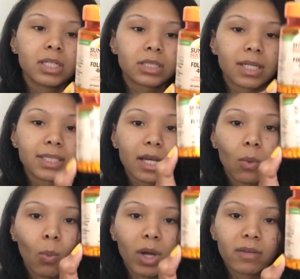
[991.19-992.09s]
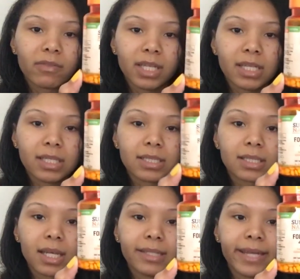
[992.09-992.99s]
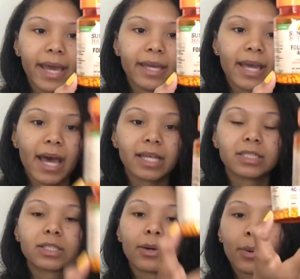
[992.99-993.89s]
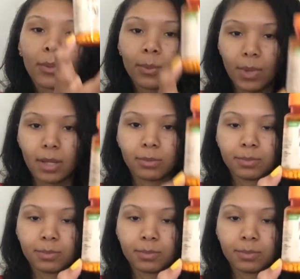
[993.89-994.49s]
So I take one of these a day as well.